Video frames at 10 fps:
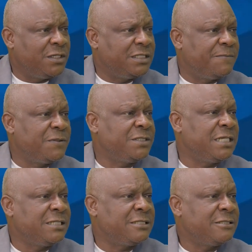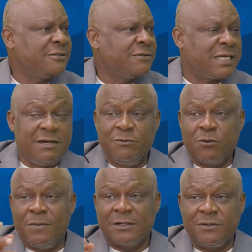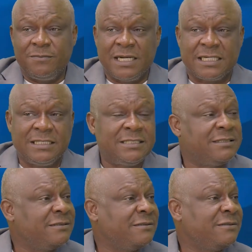The money depreciates. You can't even go back to the market.